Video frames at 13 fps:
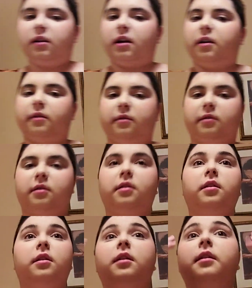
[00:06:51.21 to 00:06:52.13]
now
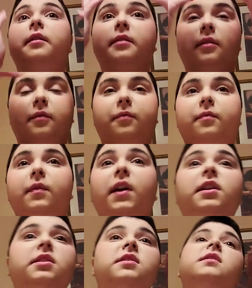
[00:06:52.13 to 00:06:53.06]
the
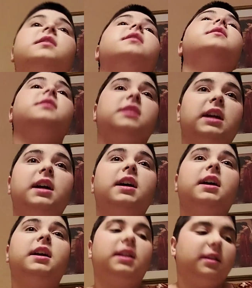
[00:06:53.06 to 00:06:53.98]
face is
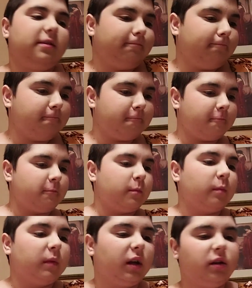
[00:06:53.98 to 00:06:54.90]
done.
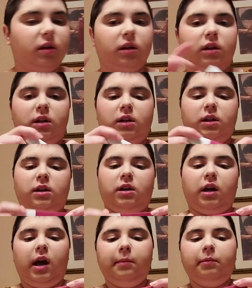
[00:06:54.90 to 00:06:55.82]

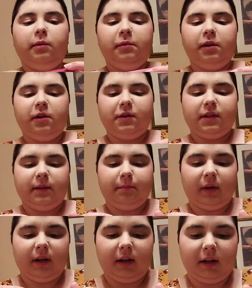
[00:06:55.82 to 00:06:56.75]
I'm gonna be
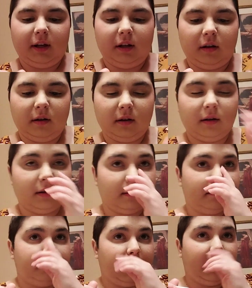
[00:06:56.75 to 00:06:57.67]
using my
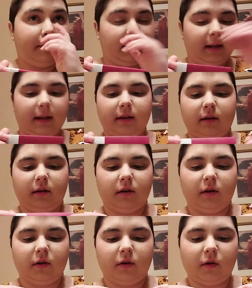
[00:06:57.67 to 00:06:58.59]
Maybelline
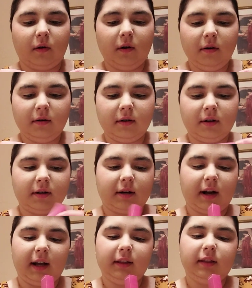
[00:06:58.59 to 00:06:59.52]
New York.
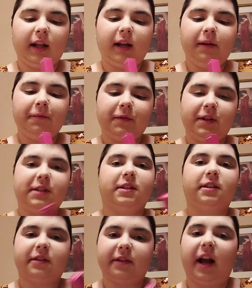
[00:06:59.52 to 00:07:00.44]
I love these
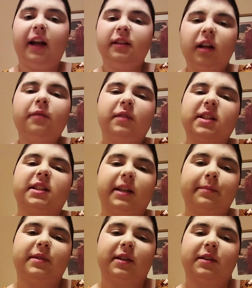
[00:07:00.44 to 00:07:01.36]

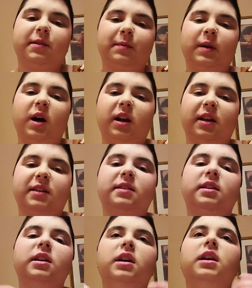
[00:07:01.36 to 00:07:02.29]
lipsticks, to be
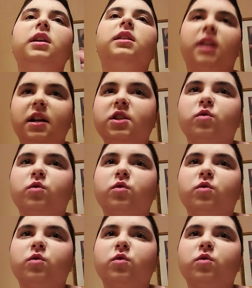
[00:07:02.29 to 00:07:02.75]
honest. They